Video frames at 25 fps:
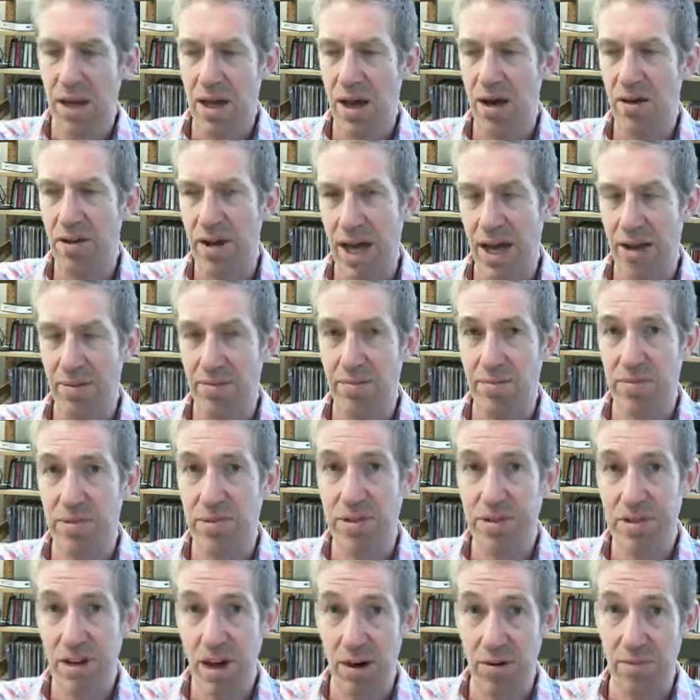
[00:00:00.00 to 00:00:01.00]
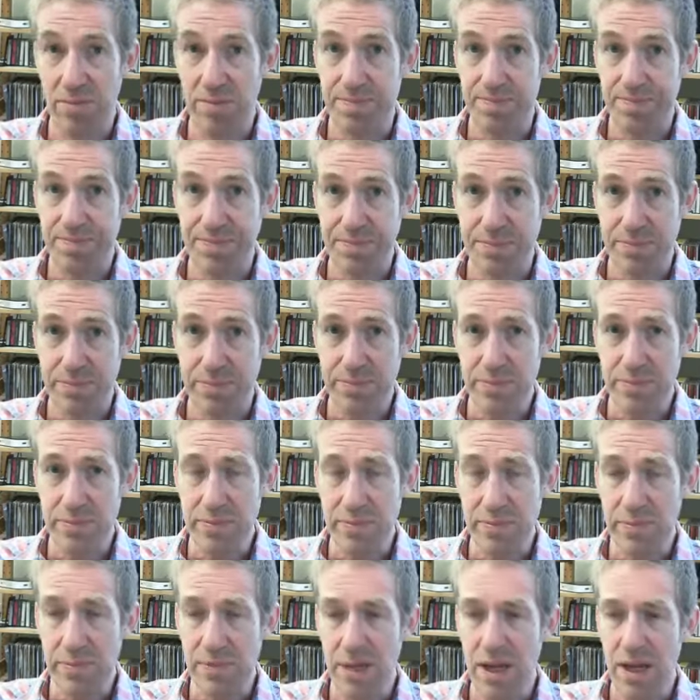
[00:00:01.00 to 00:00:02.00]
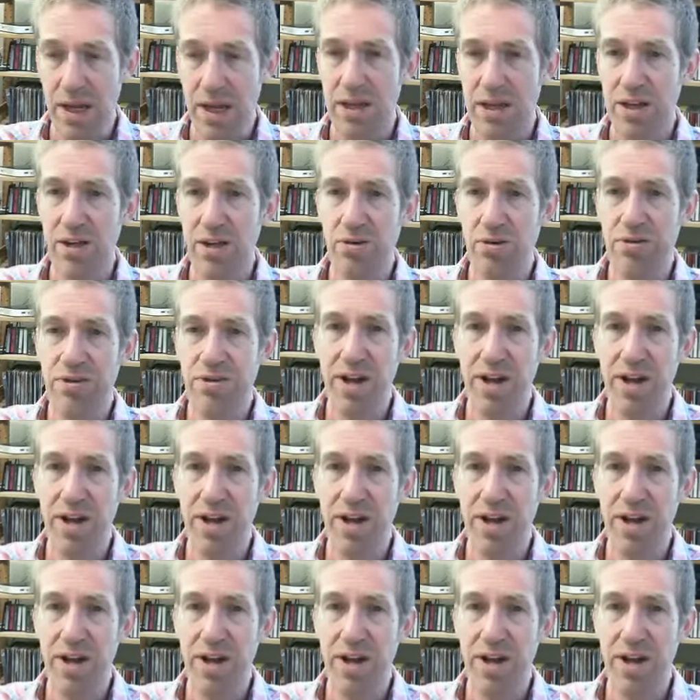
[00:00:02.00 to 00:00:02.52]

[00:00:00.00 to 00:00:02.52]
Okay, so you